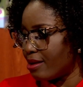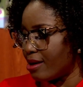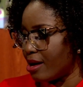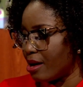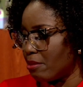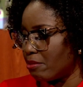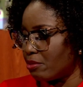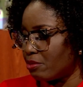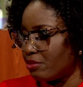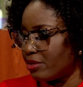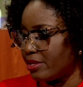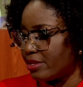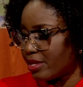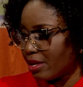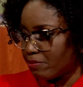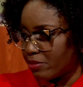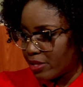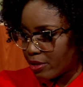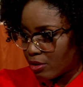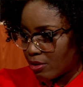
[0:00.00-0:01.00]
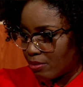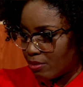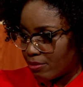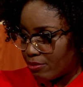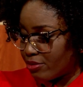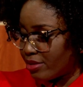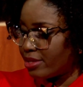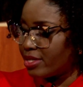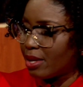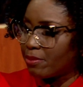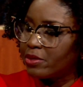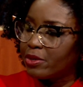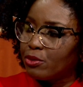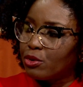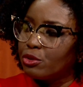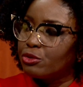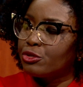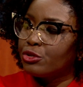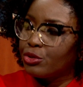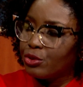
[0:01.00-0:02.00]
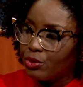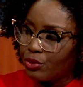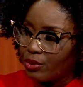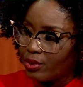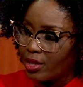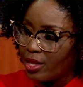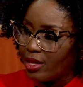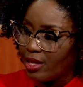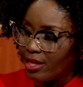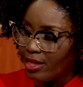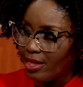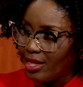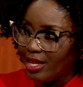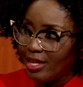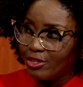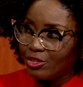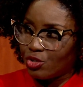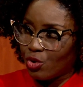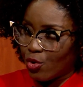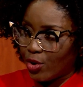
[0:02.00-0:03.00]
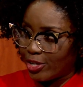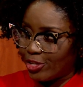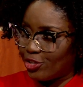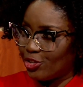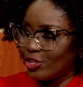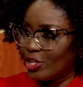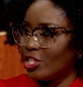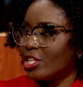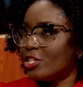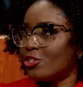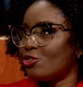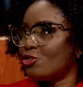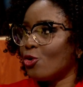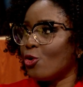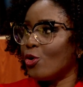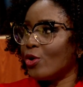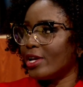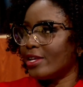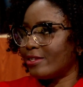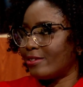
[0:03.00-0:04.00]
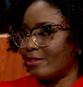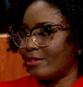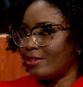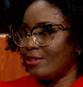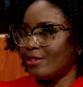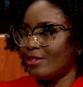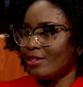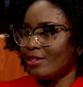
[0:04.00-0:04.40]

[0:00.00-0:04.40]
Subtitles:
receptible to these toys, using these toys?